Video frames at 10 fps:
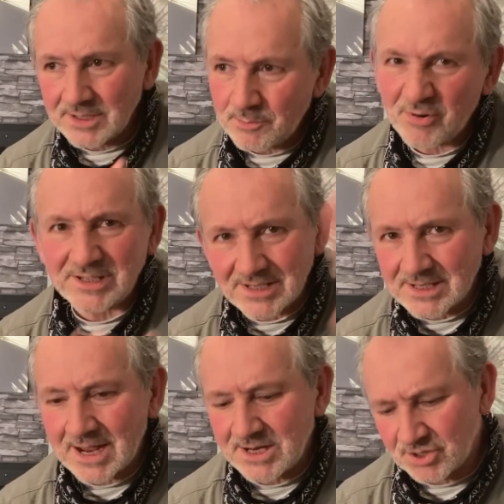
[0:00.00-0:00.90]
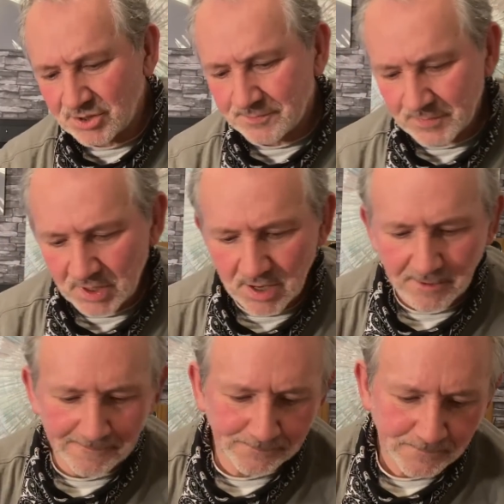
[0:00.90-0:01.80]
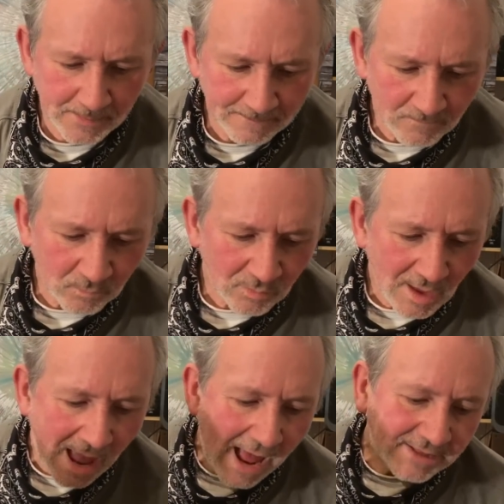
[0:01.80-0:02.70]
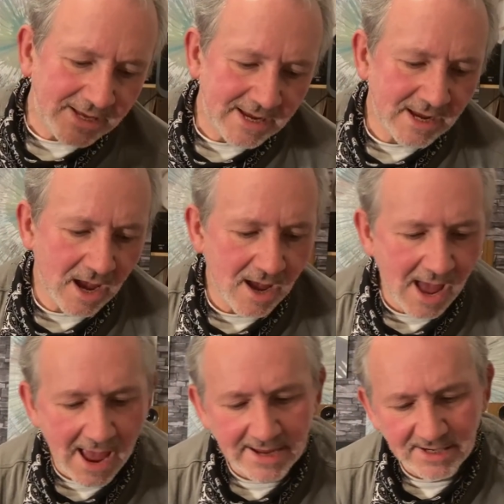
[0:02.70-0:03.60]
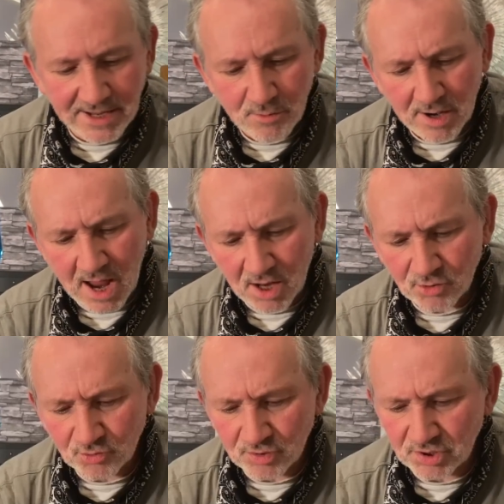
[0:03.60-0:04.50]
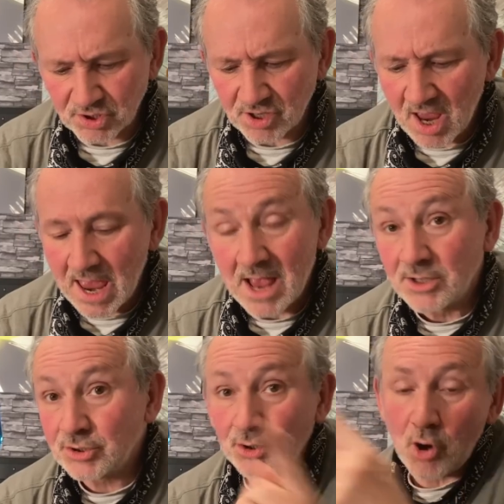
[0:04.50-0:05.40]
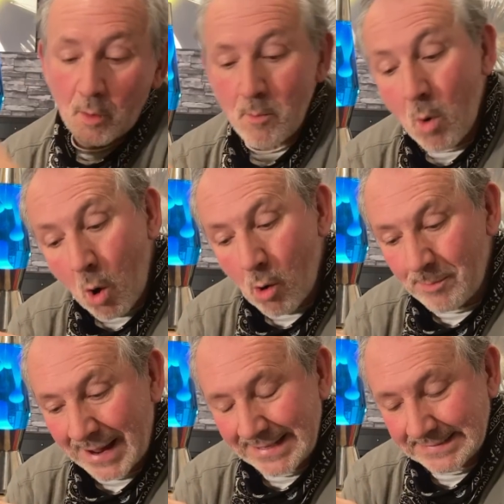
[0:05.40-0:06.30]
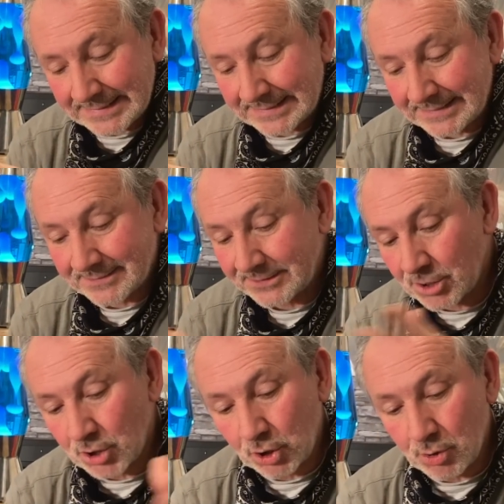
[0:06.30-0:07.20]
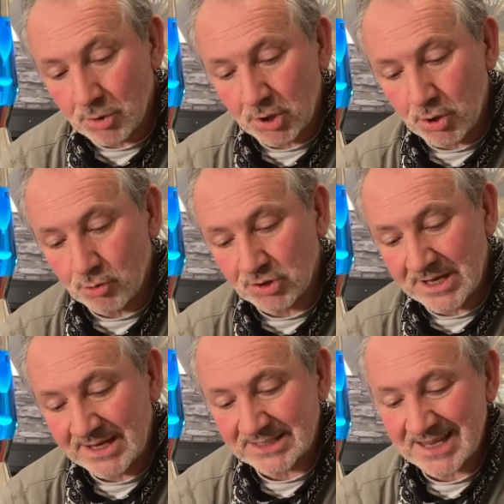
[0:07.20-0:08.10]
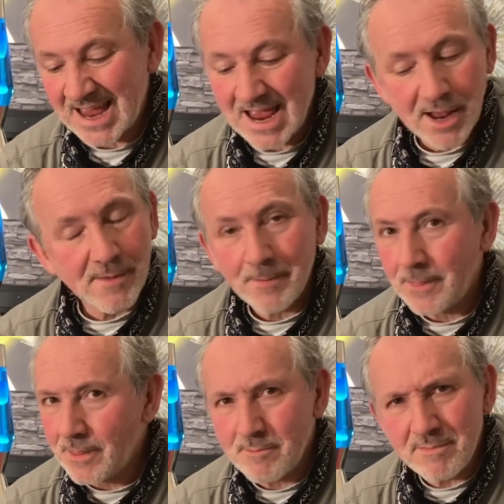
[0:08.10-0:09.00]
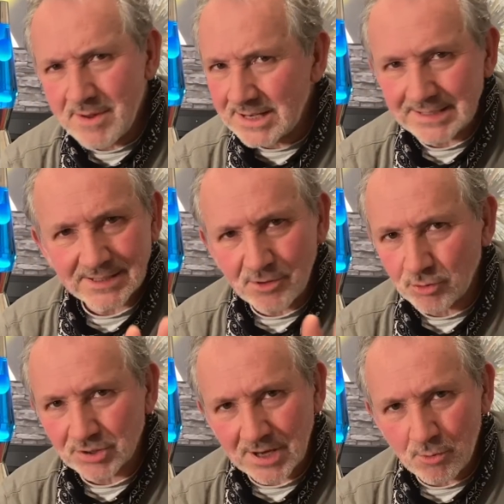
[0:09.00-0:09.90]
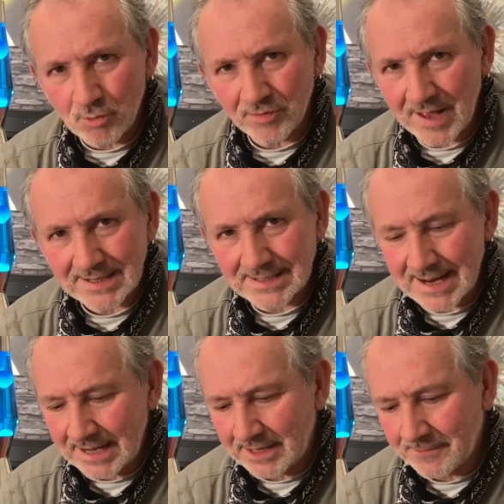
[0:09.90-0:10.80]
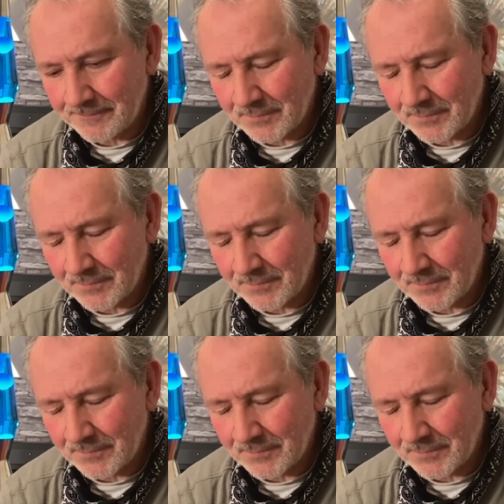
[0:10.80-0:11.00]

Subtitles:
presentation. You know, and the A&E 100s, it's got more bass than the Q Acoustics. The mid is not so authentic,